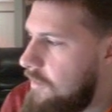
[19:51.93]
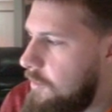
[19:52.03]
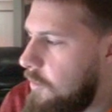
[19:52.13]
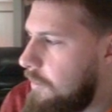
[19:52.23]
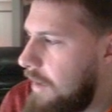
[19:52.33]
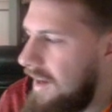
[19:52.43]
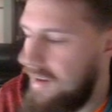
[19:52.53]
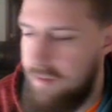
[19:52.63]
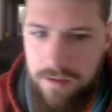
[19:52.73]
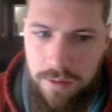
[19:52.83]

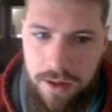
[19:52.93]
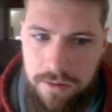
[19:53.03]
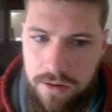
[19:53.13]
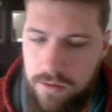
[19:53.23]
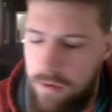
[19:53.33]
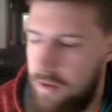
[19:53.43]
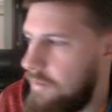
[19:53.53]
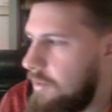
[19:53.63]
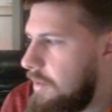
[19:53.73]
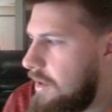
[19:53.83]
packs because we have enough training
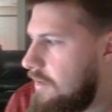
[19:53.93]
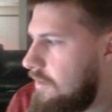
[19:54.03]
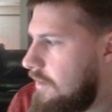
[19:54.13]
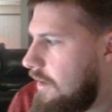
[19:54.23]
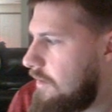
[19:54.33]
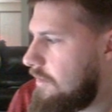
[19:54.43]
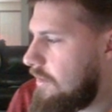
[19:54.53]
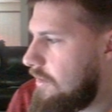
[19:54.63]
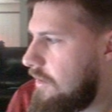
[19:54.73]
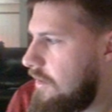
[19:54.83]
where we could do that.
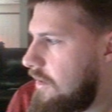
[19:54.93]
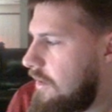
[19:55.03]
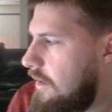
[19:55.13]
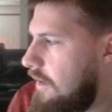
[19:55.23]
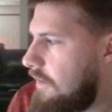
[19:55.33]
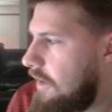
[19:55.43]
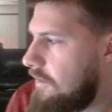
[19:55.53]
So if they don't